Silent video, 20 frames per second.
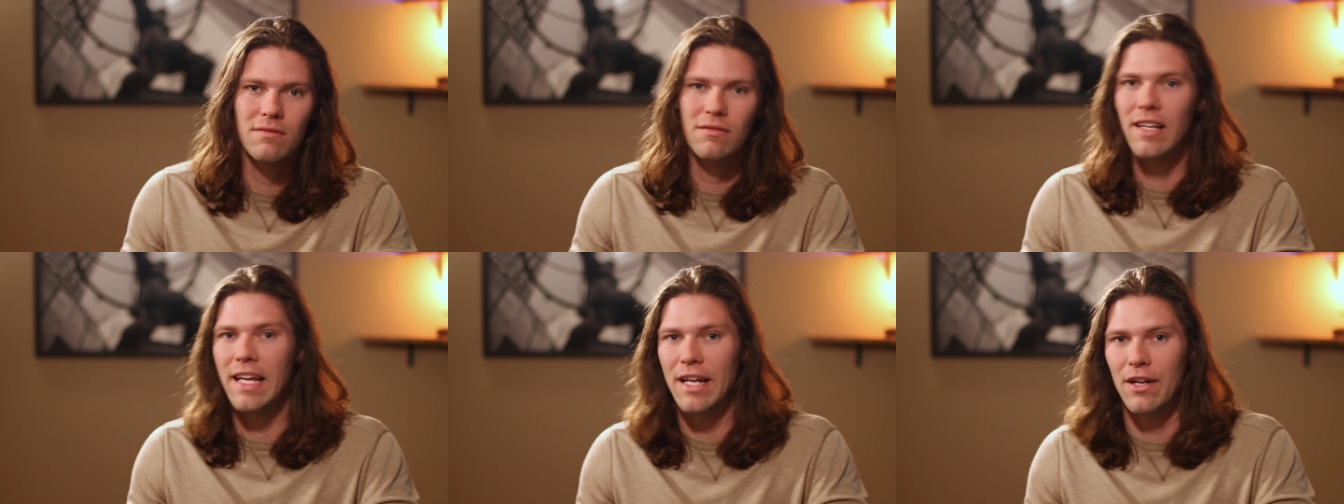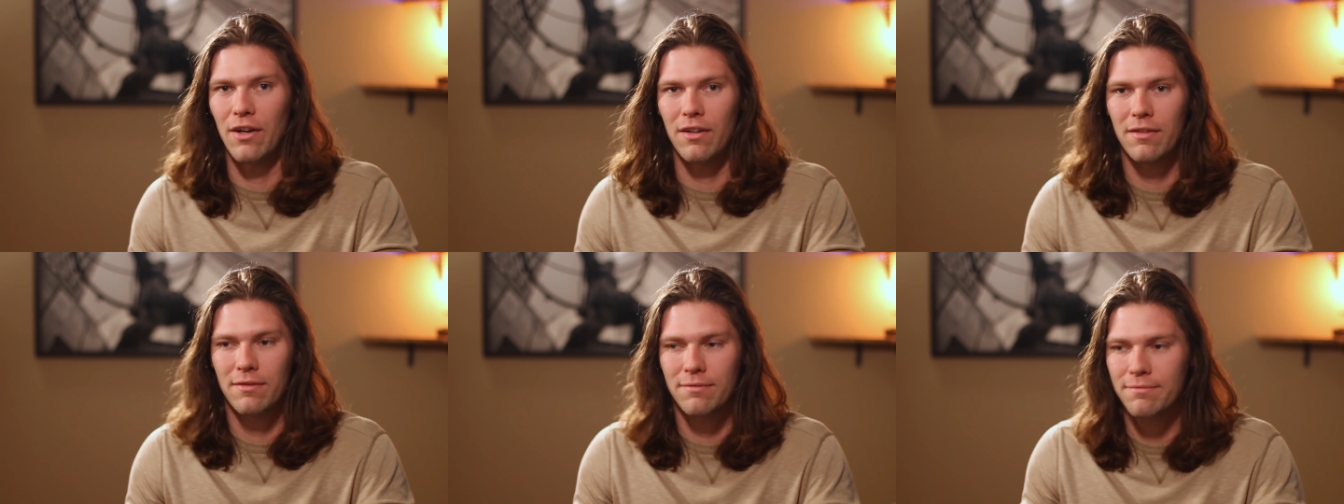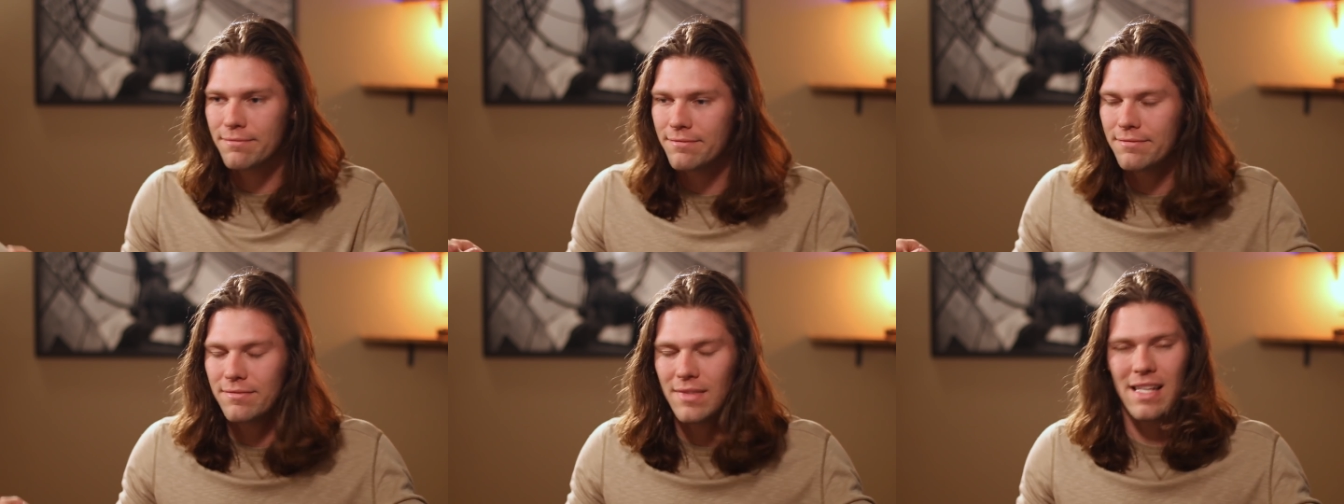later.
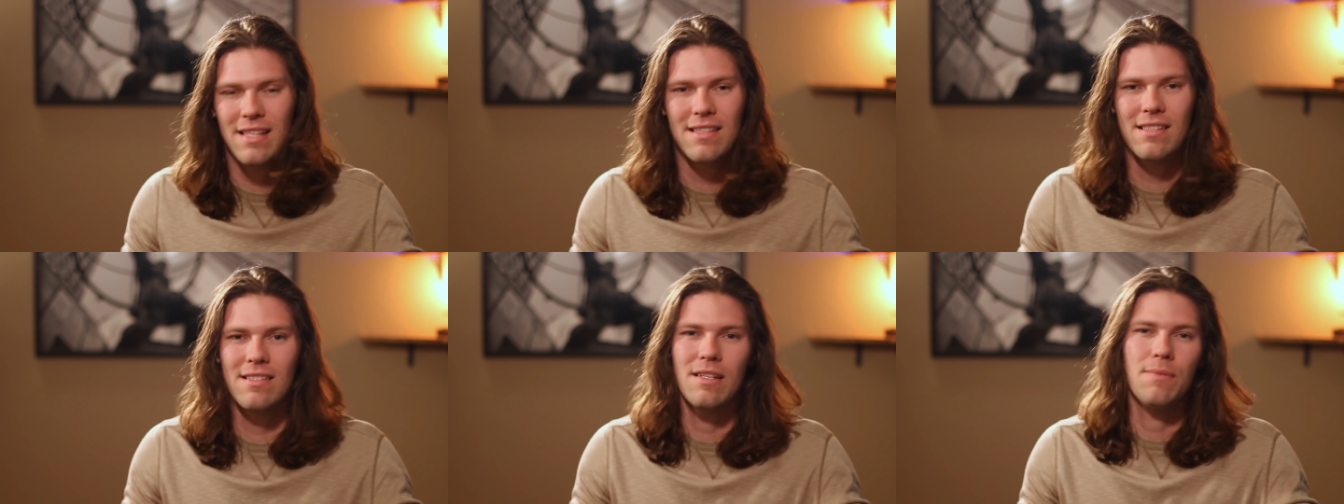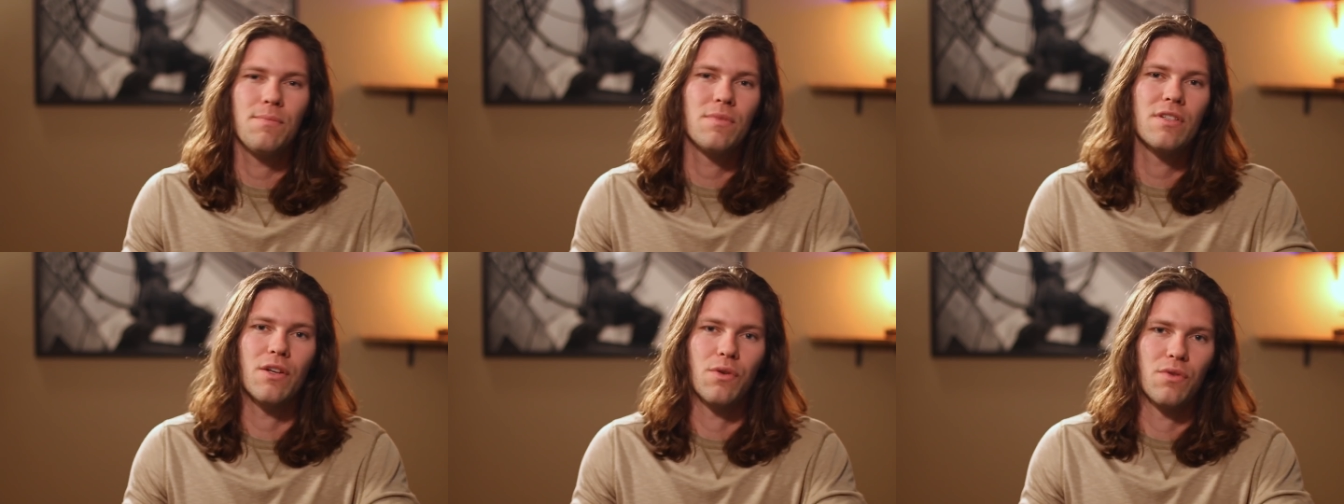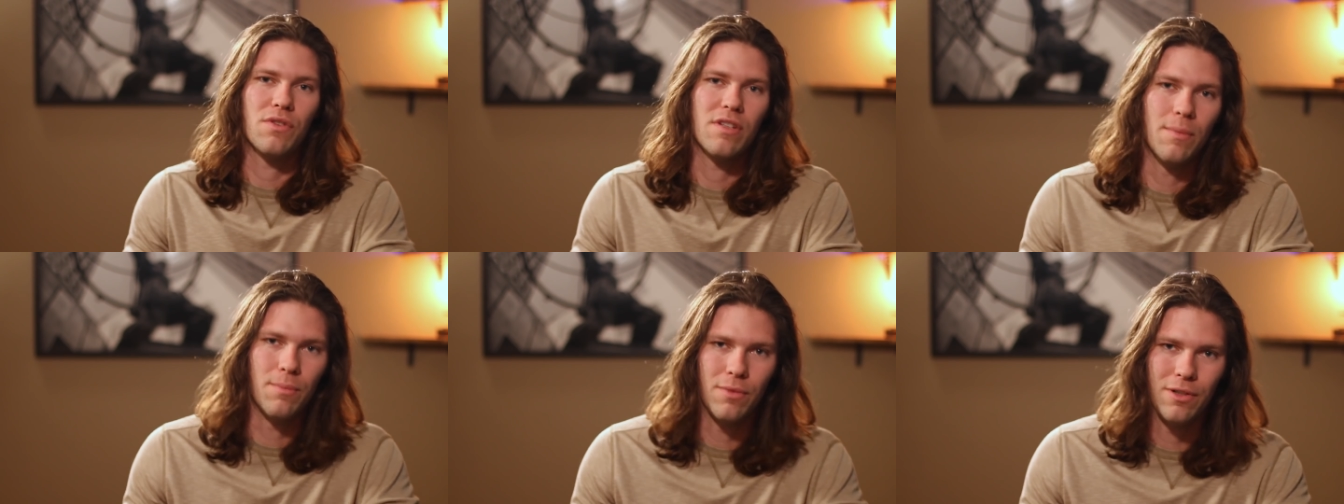It seems
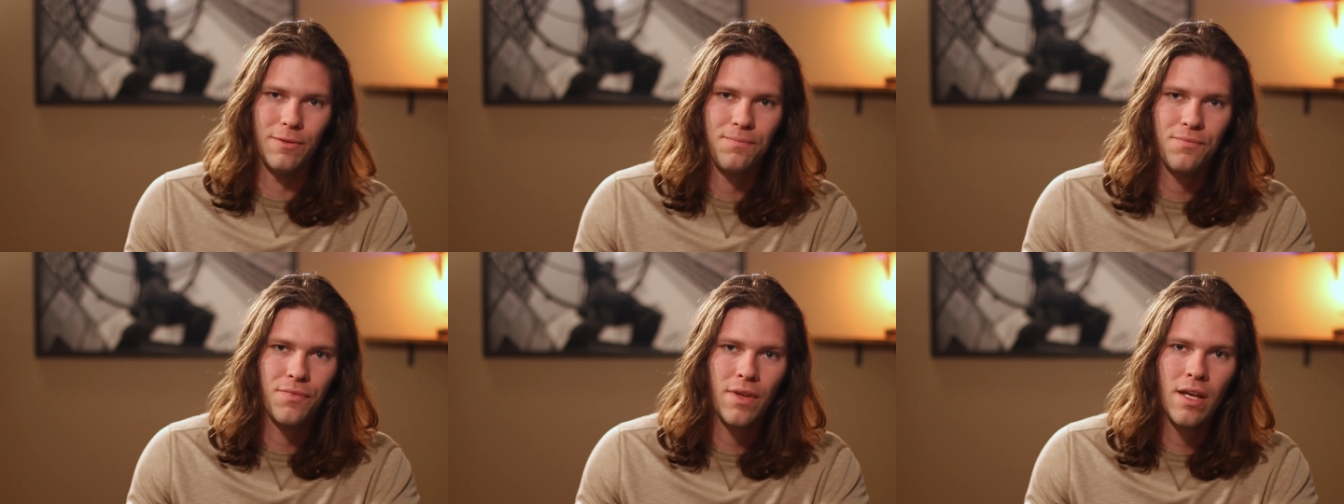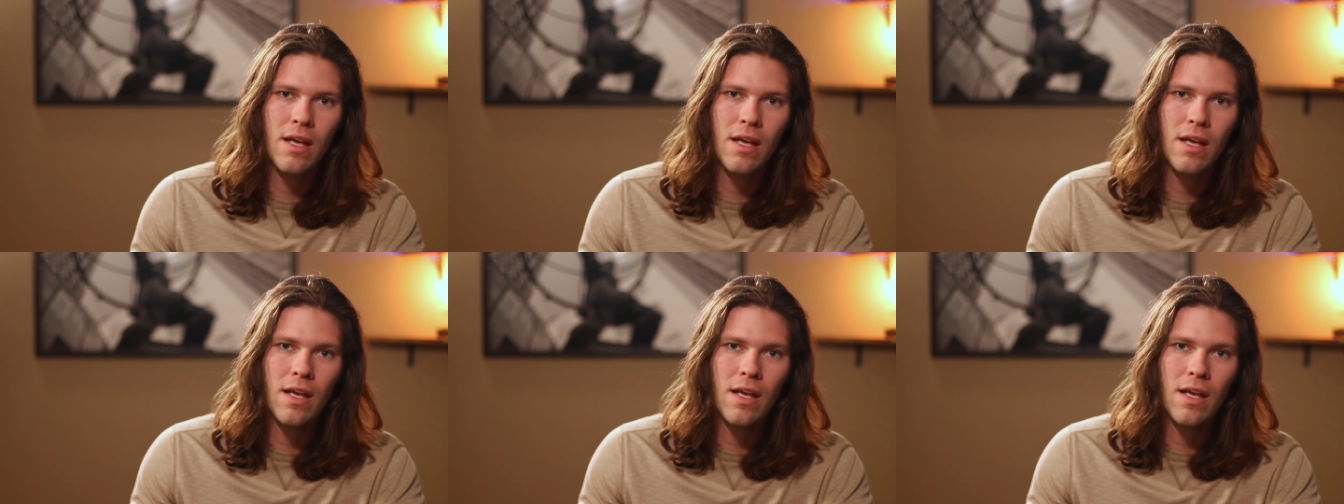so simple.